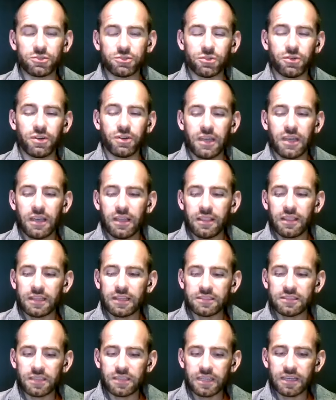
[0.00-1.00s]
So
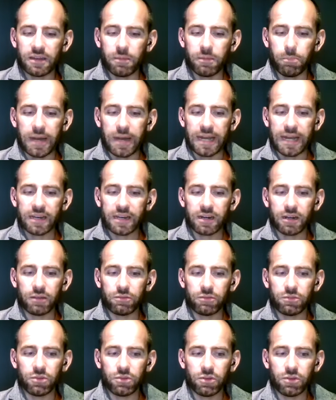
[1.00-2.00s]
that's the kind of
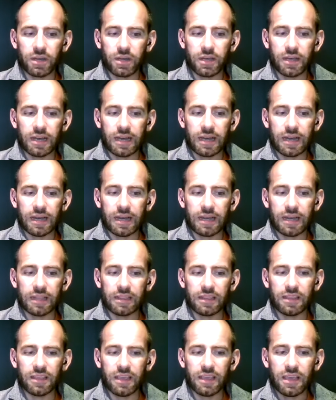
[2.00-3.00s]
background to it.
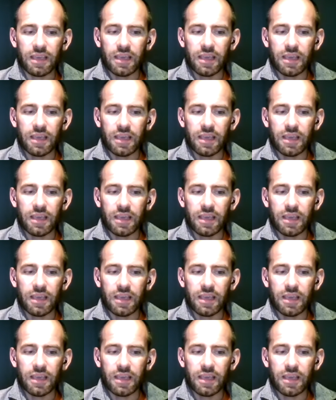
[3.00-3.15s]
And